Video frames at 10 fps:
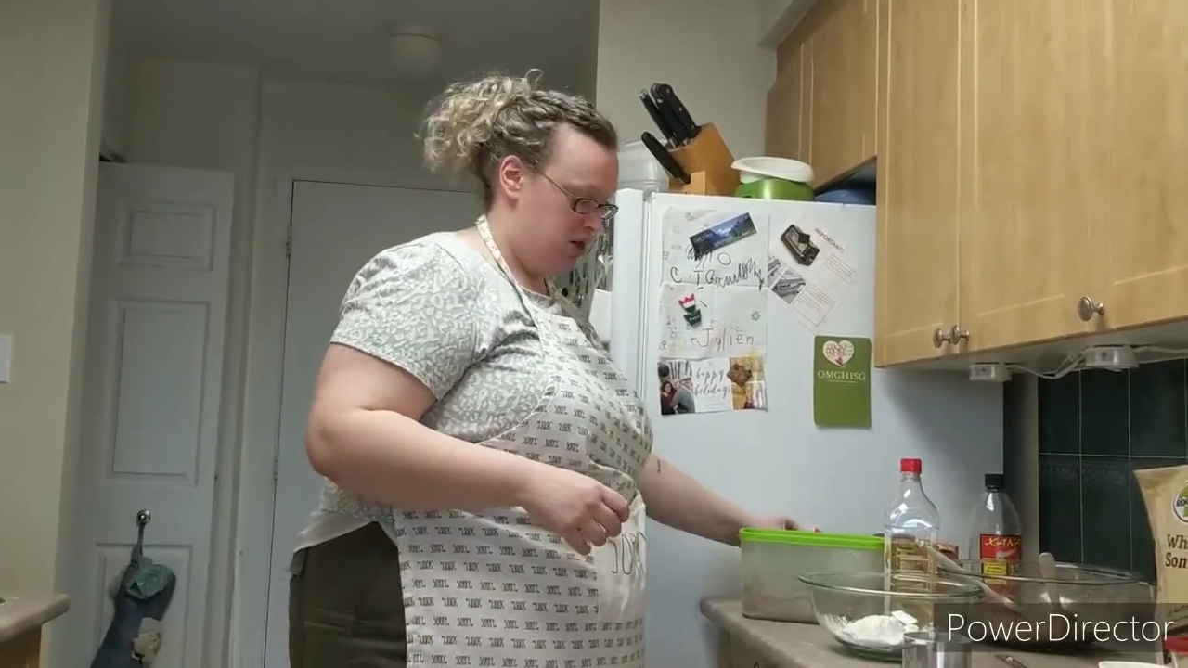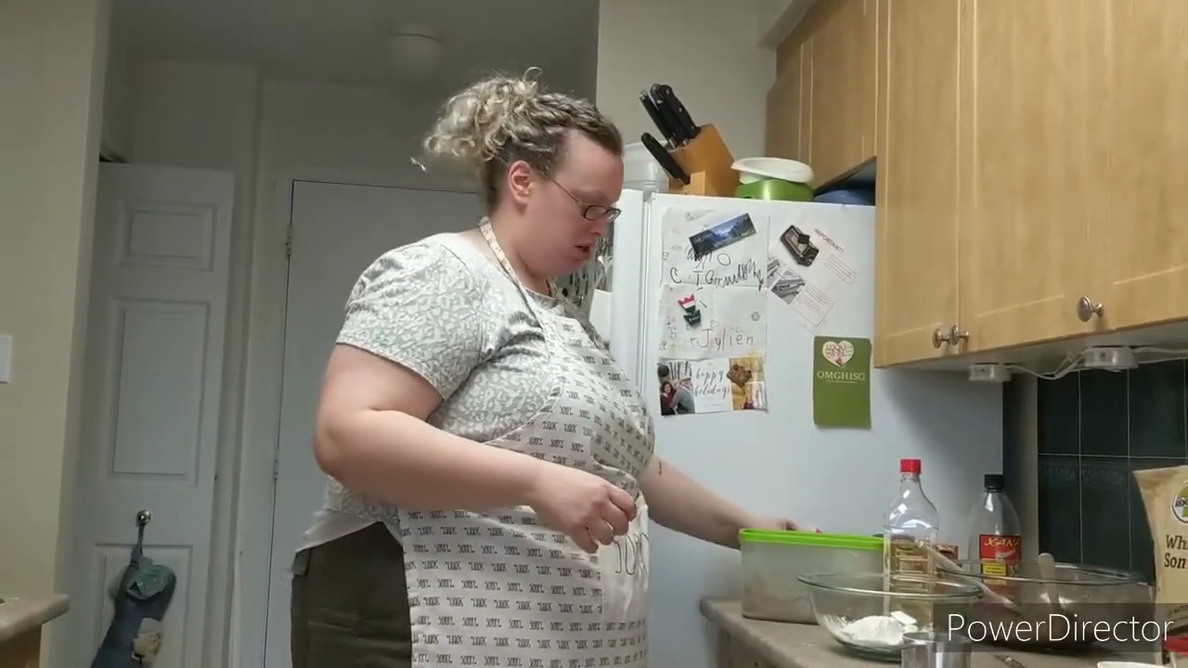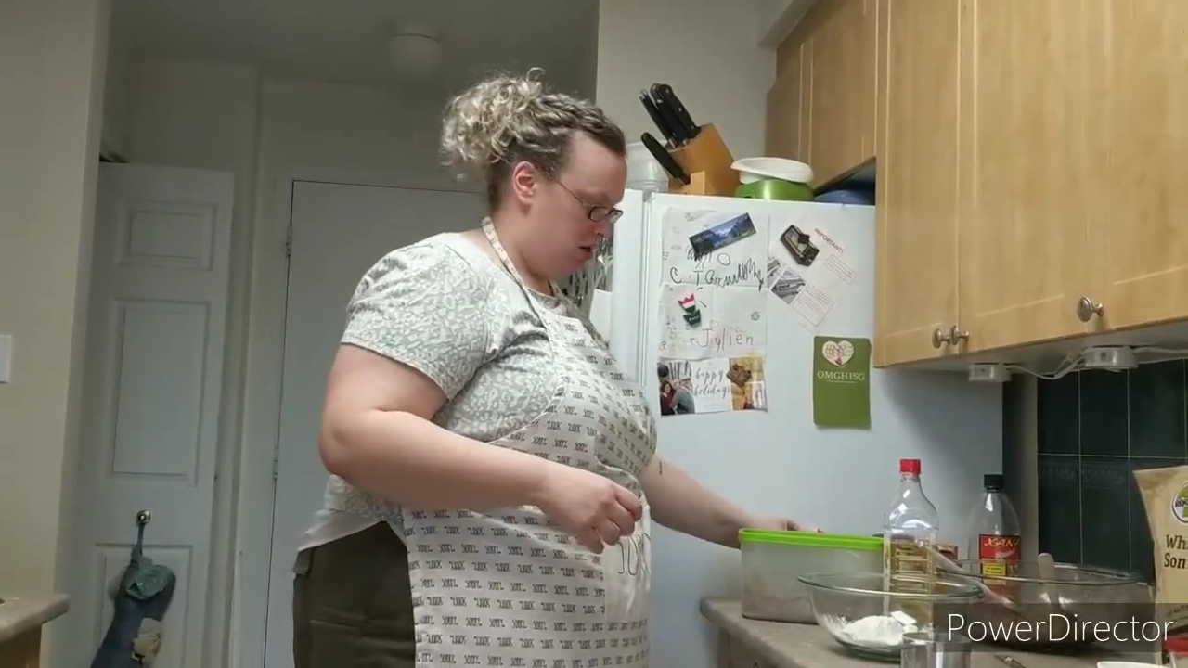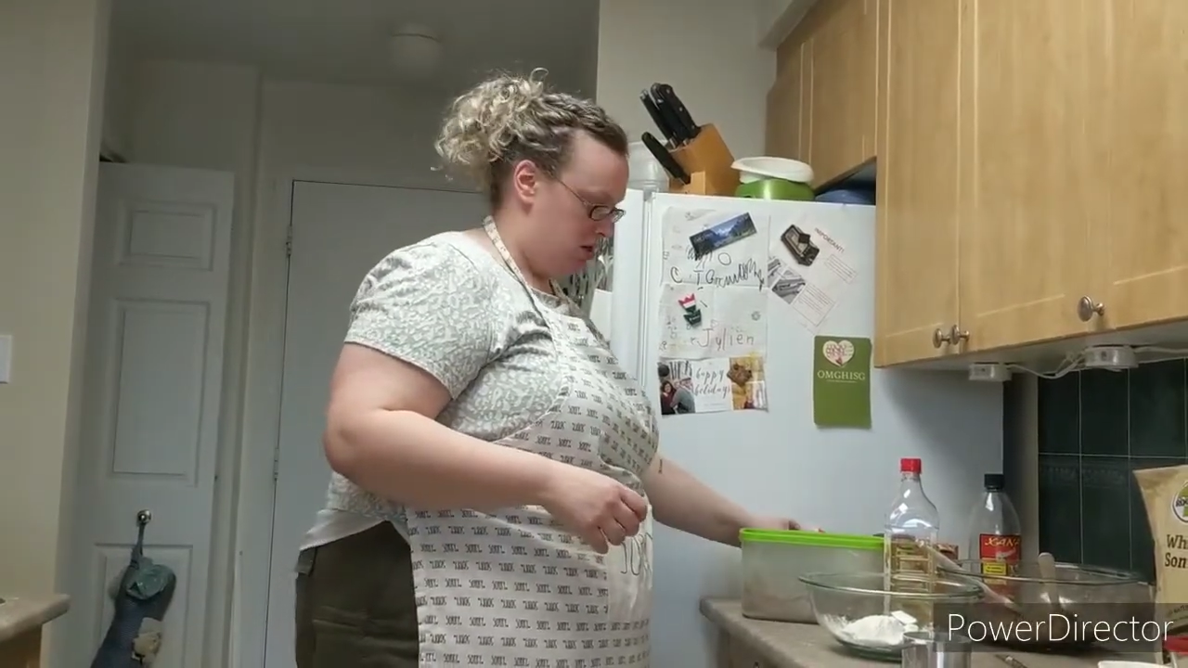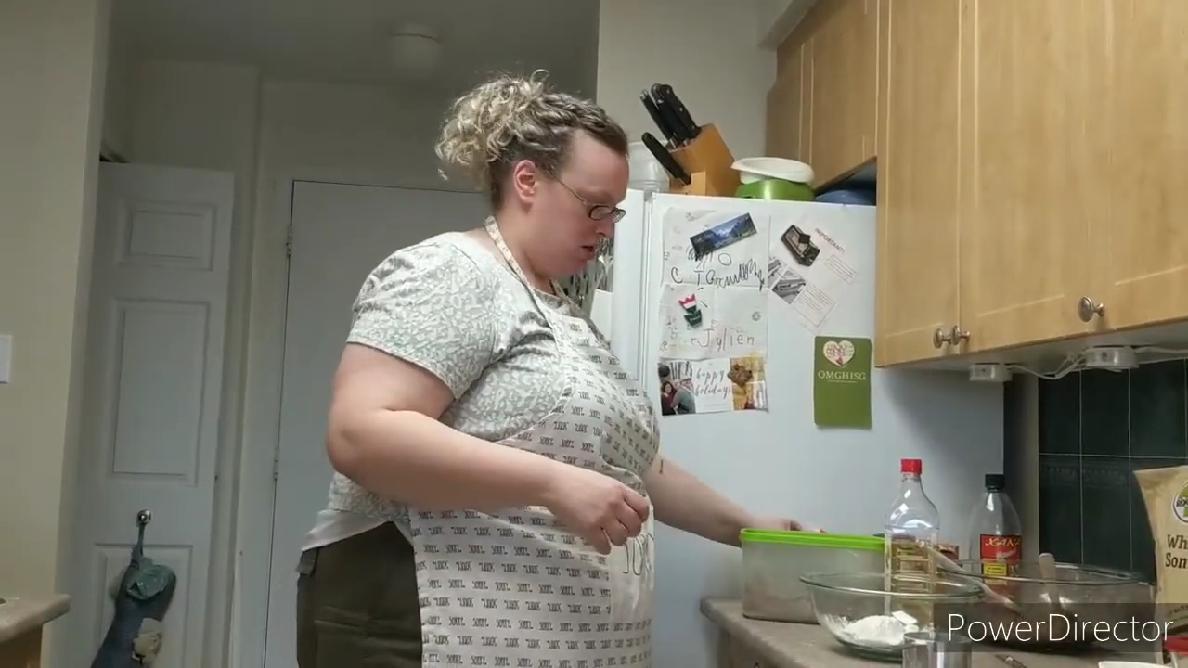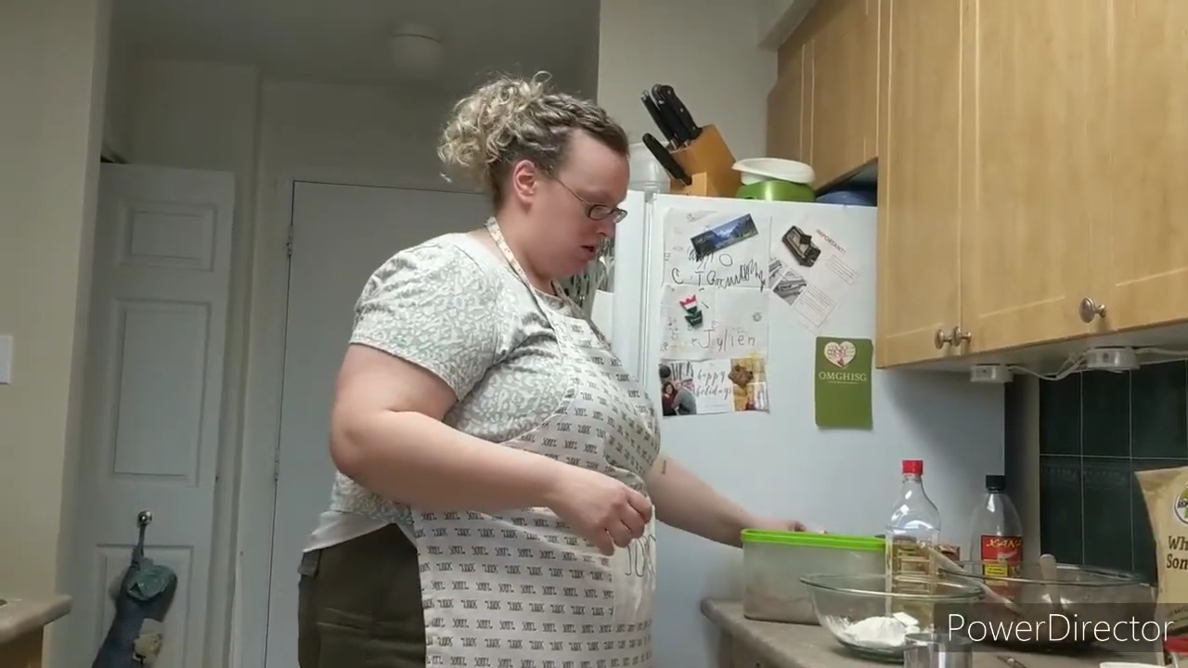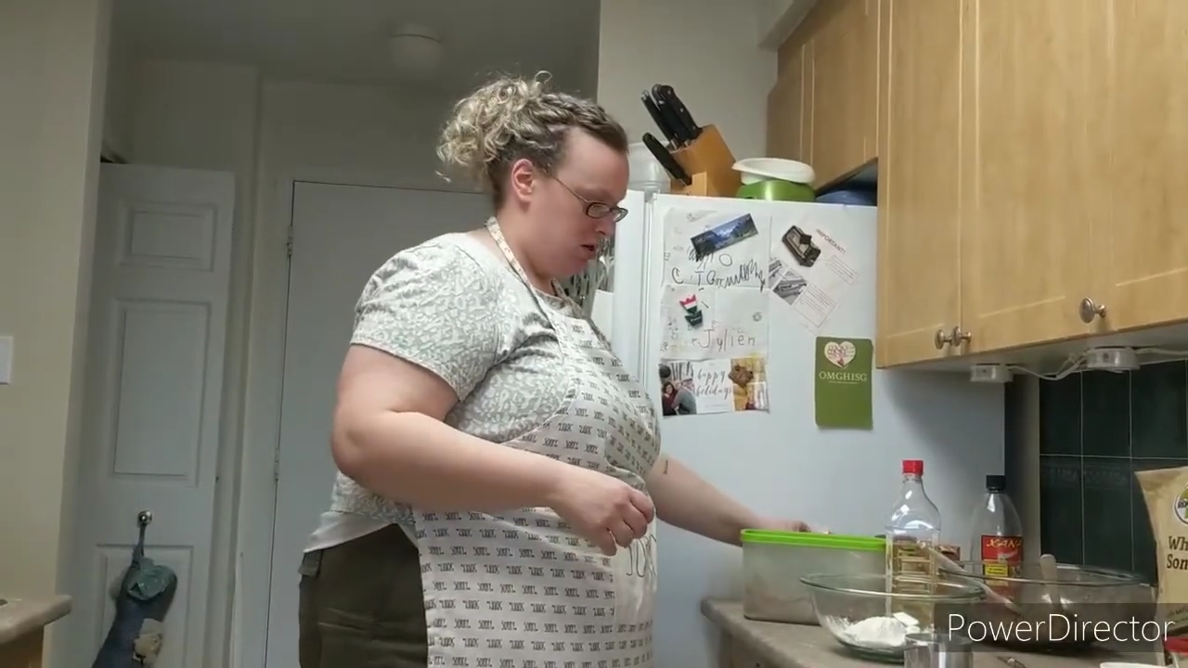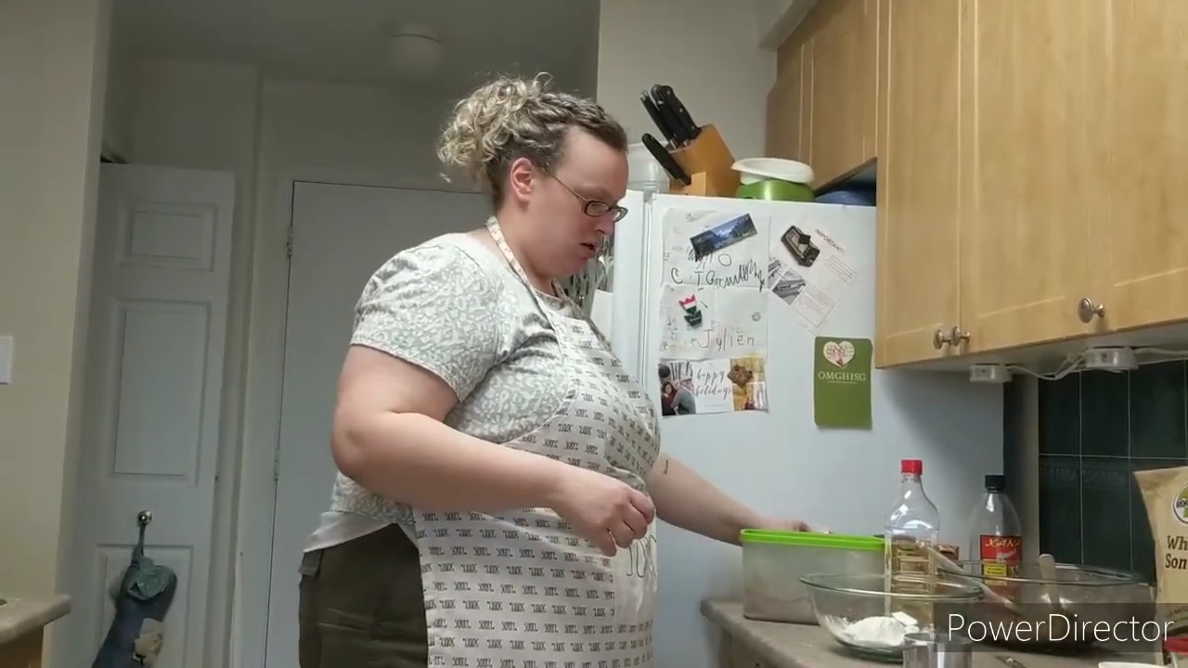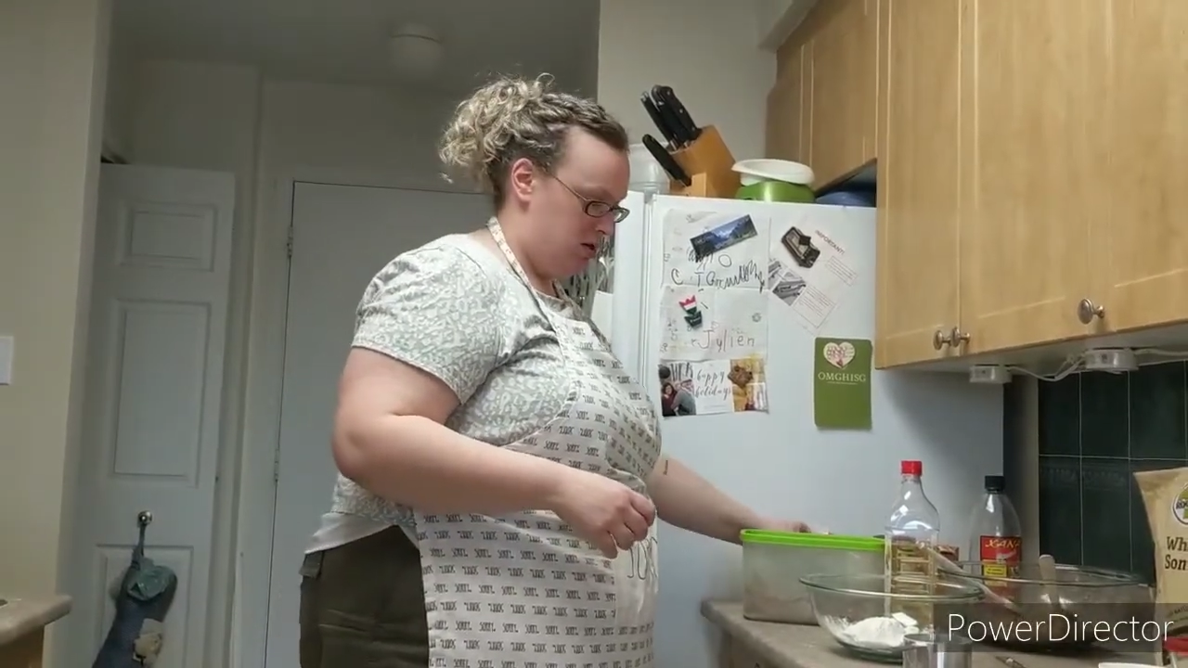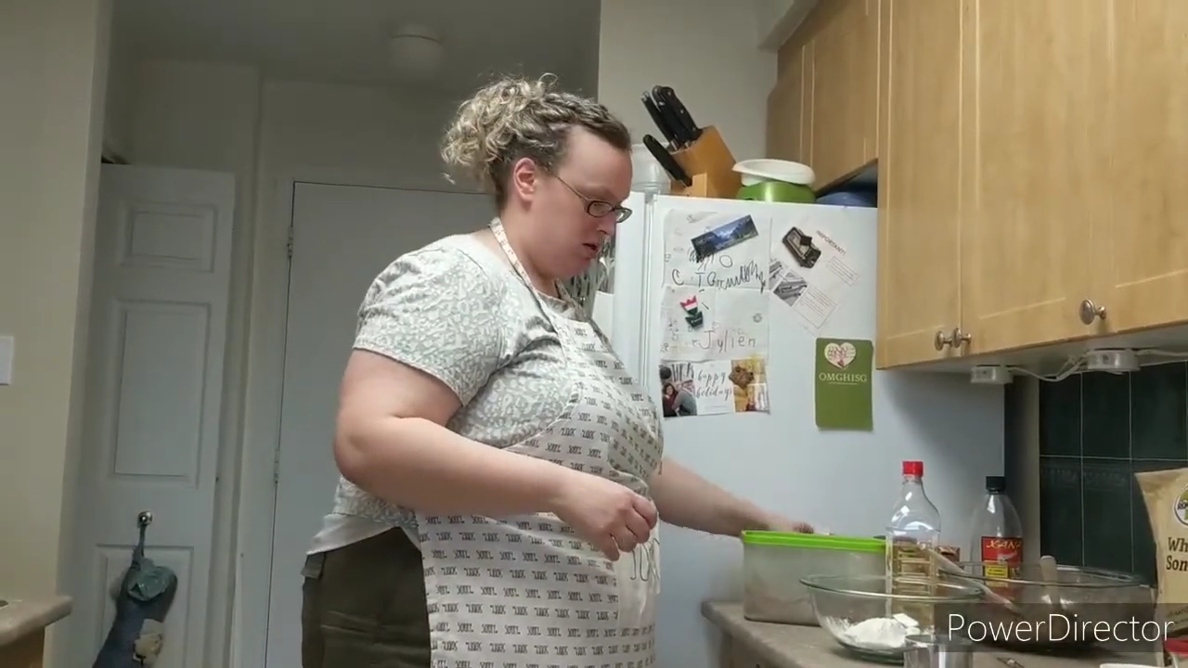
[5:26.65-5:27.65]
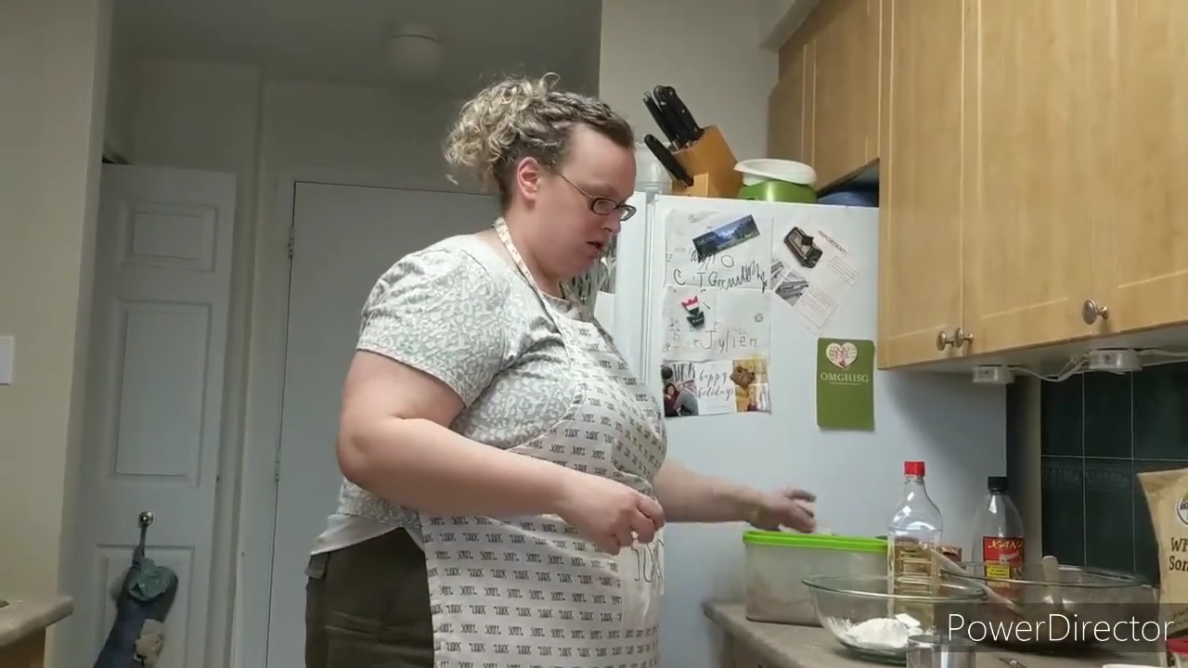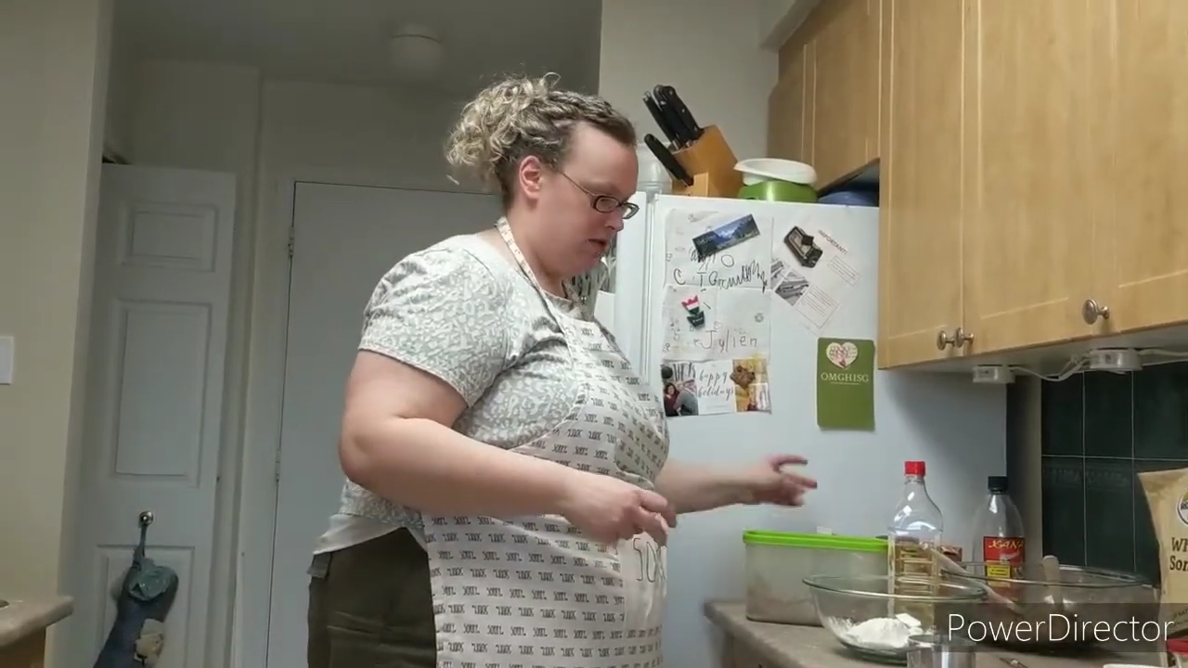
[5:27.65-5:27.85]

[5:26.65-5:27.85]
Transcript: of salt.